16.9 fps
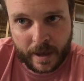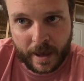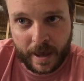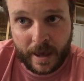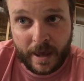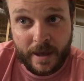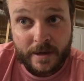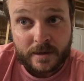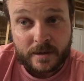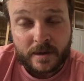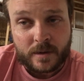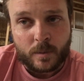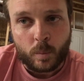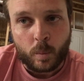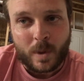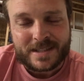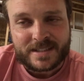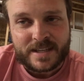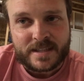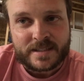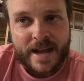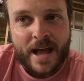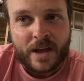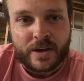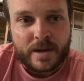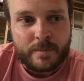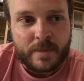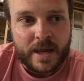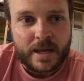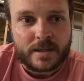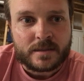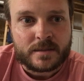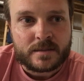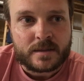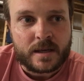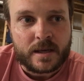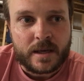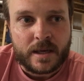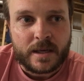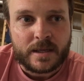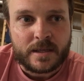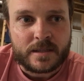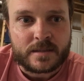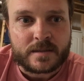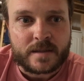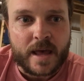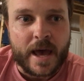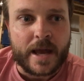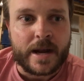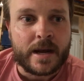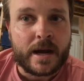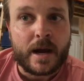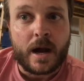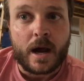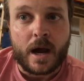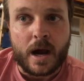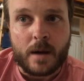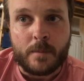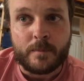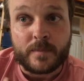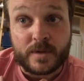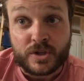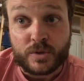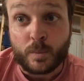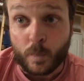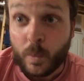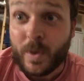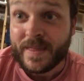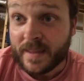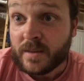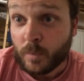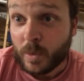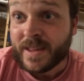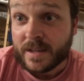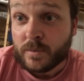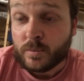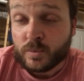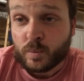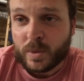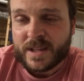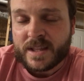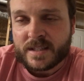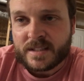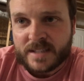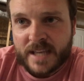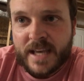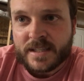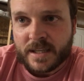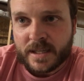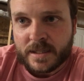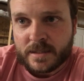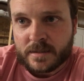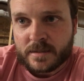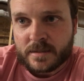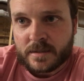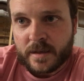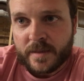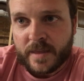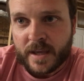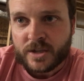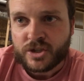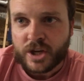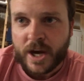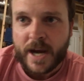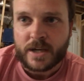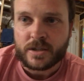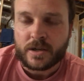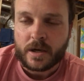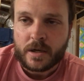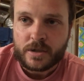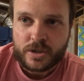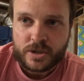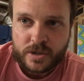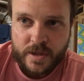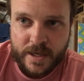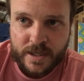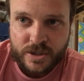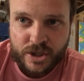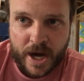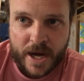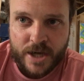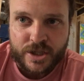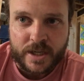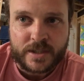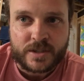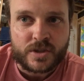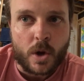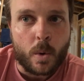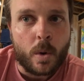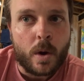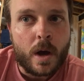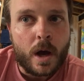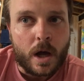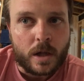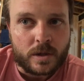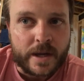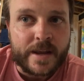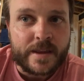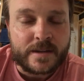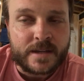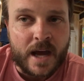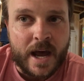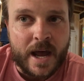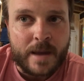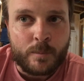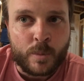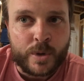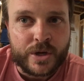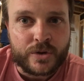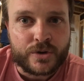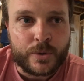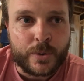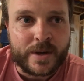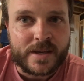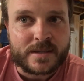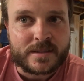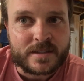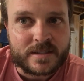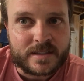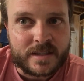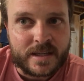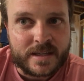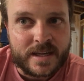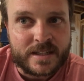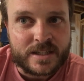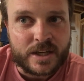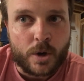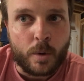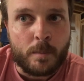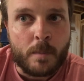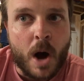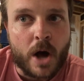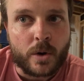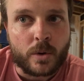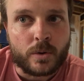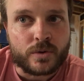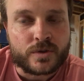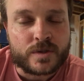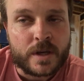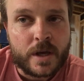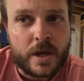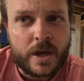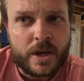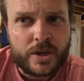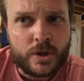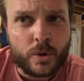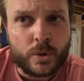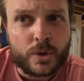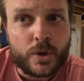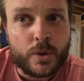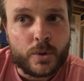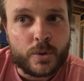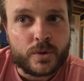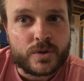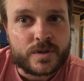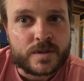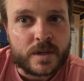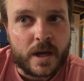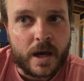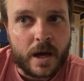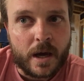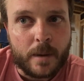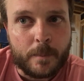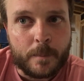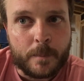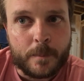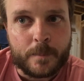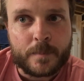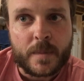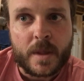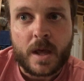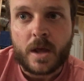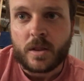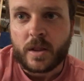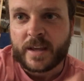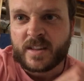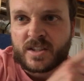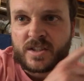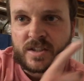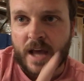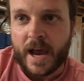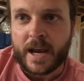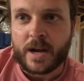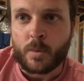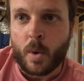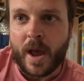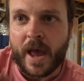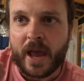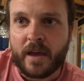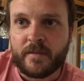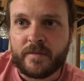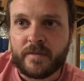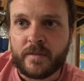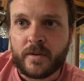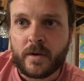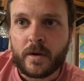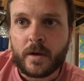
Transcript: And what seasonality means is that um, when when with the seasons things change things change. And so a lot of the time when you're doing statistical models, you'll use um, like the sine wave,